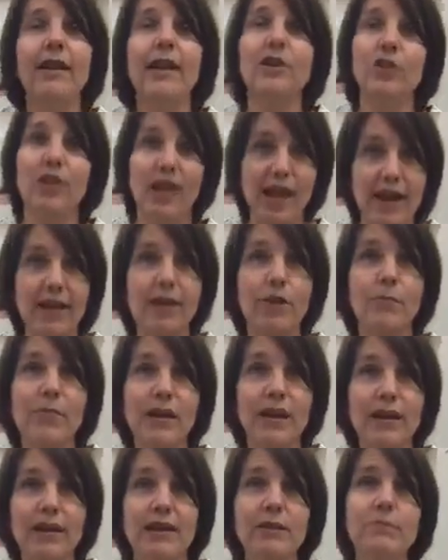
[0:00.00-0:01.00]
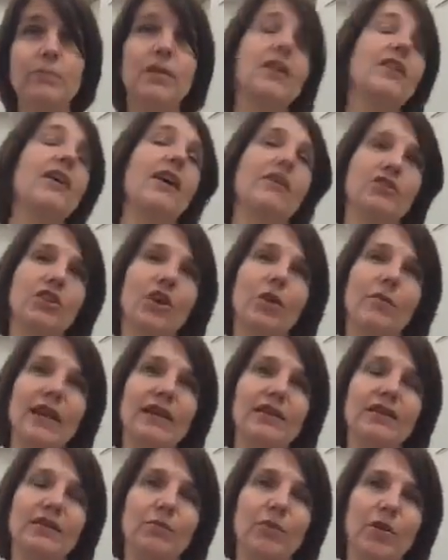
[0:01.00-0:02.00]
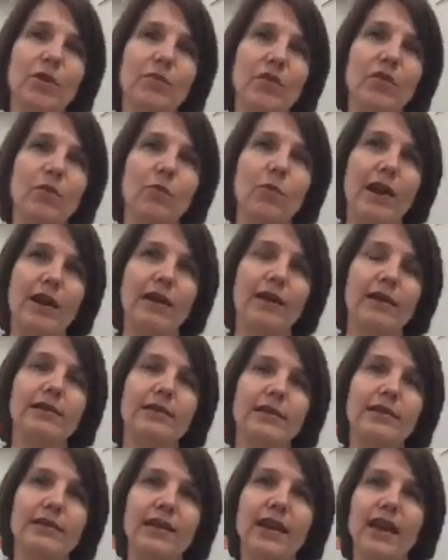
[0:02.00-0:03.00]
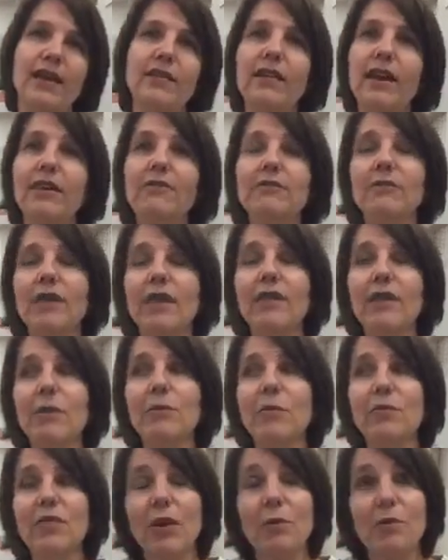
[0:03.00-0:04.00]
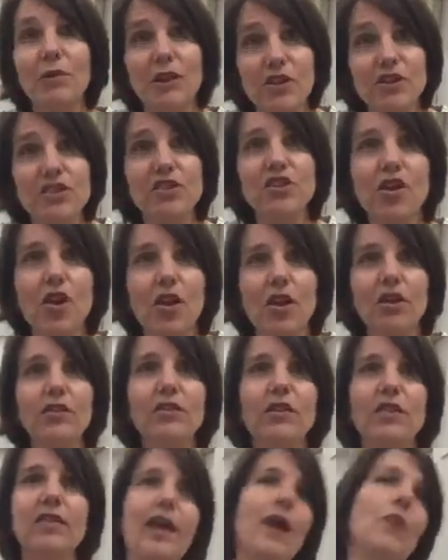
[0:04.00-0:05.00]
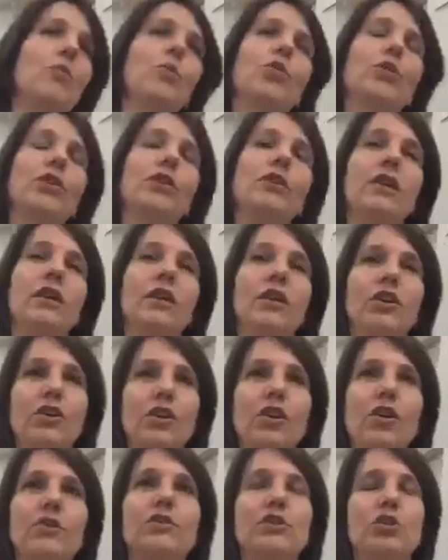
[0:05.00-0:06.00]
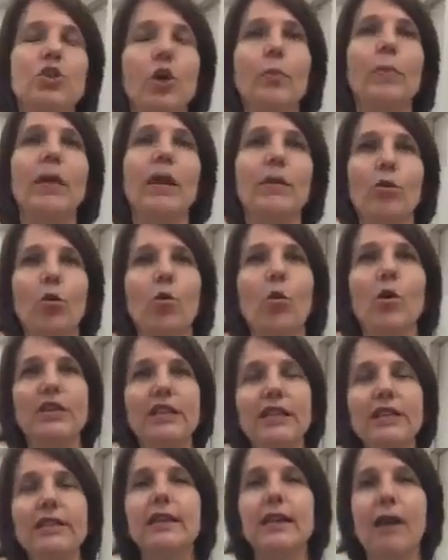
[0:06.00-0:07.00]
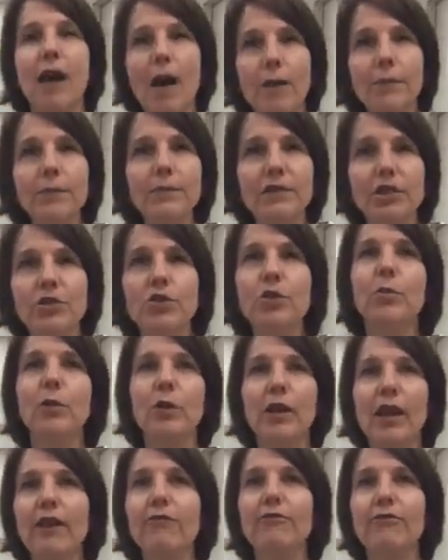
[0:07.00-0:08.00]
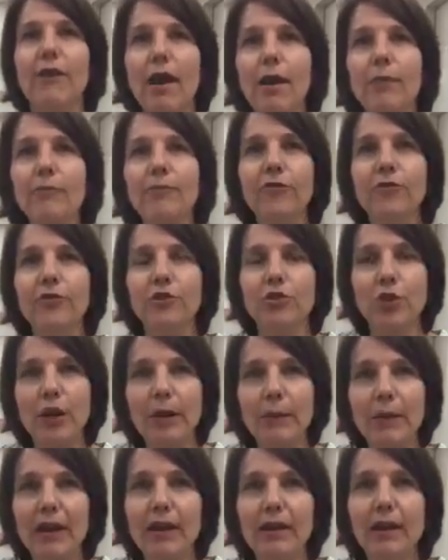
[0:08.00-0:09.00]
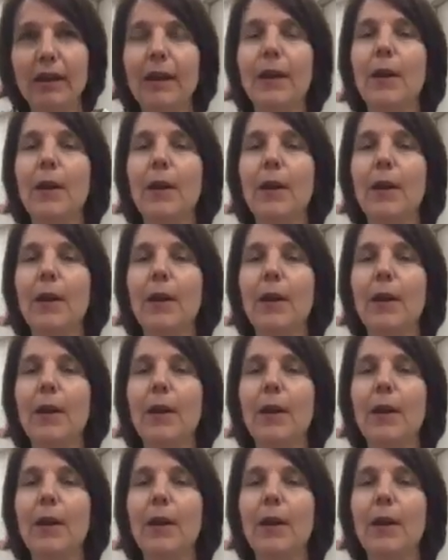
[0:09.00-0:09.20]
You can come back in, but you have to go back to the bottom of the waiting list. And they were concerned that that would, you know, stop people wanting to come to Triple Care Farm for treatment.